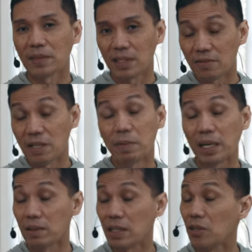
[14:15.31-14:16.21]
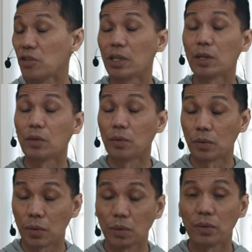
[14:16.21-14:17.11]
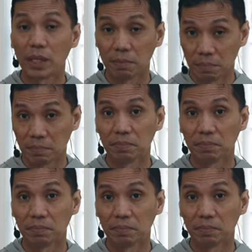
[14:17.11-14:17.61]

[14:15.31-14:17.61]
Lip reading: given by your teacher, grow them.